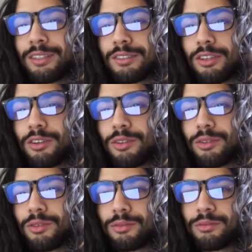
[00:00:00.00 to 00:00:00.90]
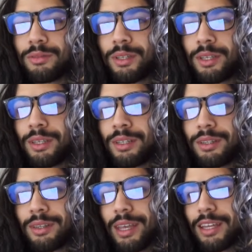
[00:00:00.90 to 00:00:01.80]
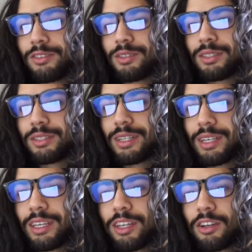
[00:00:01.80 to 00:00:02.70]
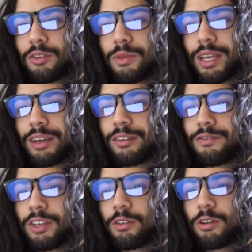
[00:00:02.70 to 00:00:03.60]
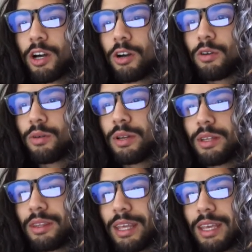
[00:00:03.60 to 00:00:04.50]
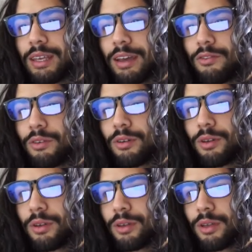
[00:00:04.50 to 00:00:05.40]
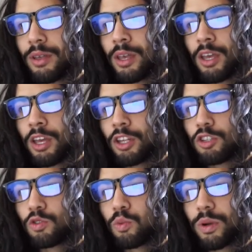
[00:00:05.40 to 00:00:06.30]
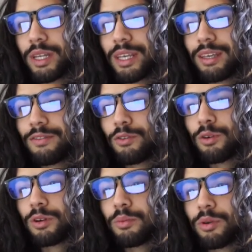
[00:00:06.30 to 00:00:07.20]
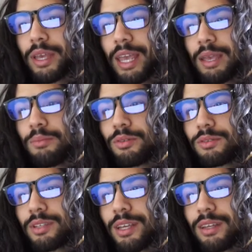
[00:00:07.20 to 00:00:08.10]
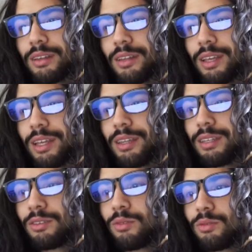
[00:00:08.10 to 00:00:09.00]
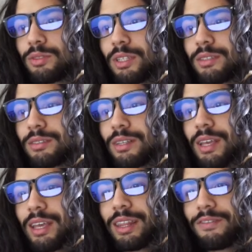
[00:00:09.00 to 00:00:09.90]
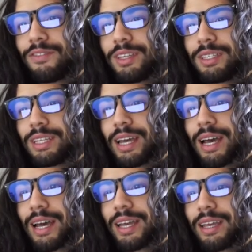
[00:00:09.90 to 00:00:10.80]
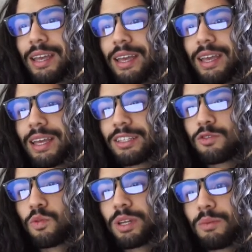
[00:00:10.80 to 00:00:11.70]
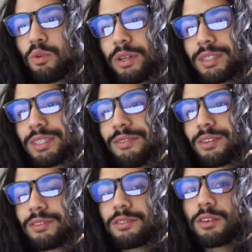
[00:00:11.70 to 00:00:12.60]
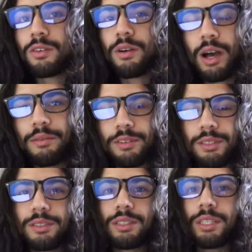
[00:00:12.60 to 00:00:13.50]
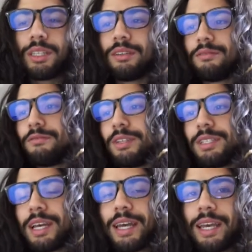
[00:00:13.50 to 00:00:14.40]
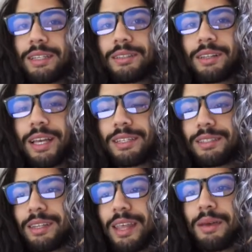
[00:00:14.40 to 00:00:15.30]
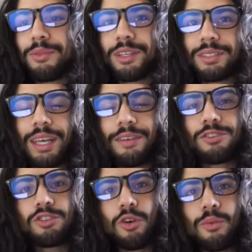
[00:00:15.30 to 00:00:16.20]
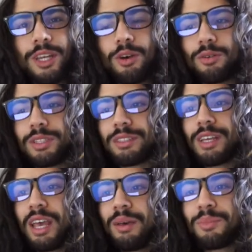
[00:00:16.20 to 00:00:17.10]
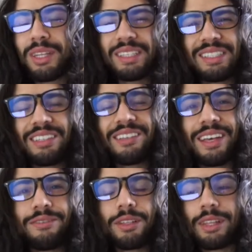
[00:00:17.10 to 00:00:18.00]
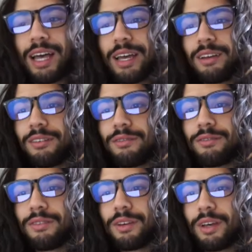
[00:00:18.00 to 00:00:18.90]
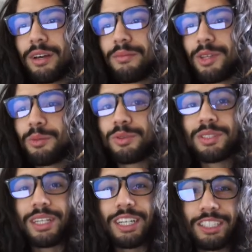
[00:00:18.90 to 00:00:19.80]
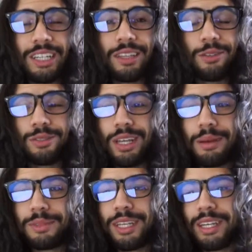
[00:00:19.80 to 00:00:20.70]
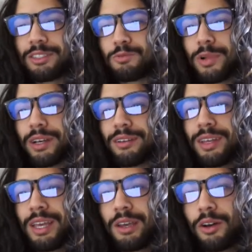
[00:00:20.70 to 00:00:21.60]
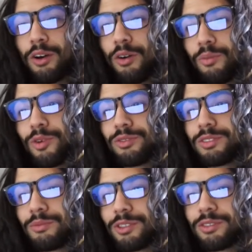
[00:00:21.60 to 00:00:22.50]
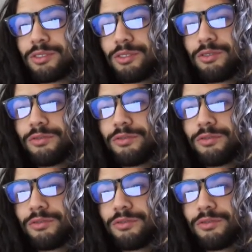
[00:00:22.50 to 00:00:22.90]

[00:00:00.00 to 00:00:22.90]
So as you can see here, we have VOO. They have a 24.8% in these holdings, and then VTI has 20.7%. So obviously VTI has less in that because they have so many holdings, but they still have a lot of their percentage in those top 10 as well, almost similar to